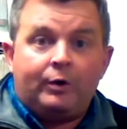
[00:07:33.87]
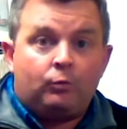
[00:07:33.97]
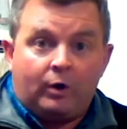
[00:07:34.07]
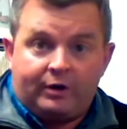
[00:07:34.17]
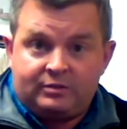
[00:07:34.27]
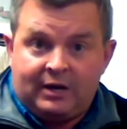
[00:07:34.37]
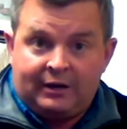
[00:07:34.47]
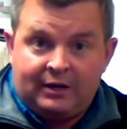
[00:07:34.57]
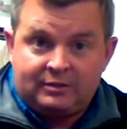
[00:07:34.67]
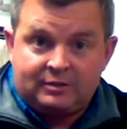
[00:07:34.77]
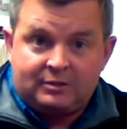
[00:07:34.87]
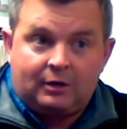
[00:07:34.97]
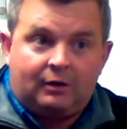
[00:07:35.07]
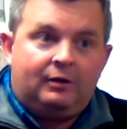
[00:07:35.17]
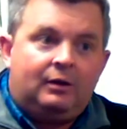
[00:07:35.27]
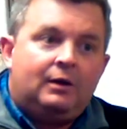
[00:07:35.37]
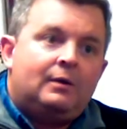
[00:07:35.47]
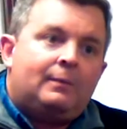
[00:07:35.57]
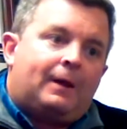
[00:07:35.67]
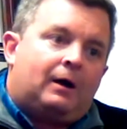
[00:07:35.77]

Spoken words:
when one is not necessary.